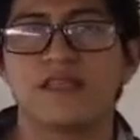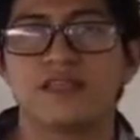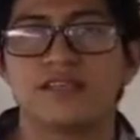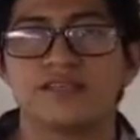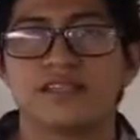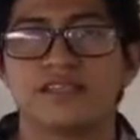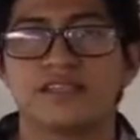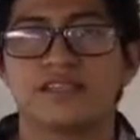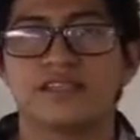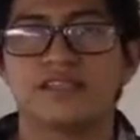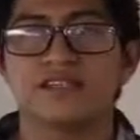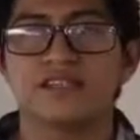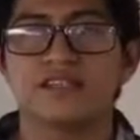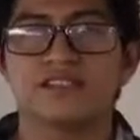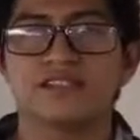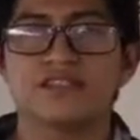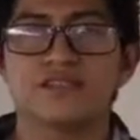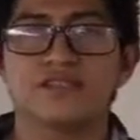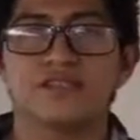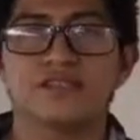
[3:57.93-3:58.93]
The tank
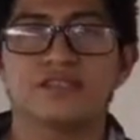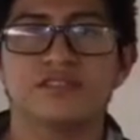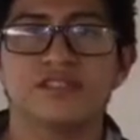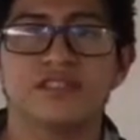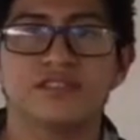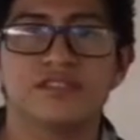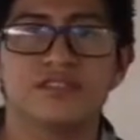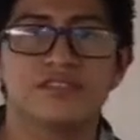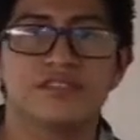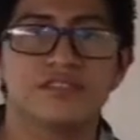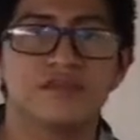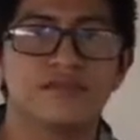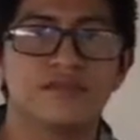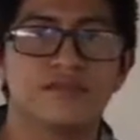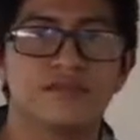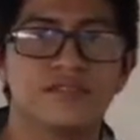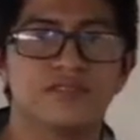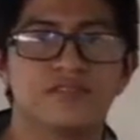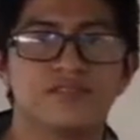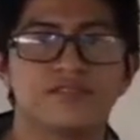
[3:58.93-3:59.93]
circuit derivates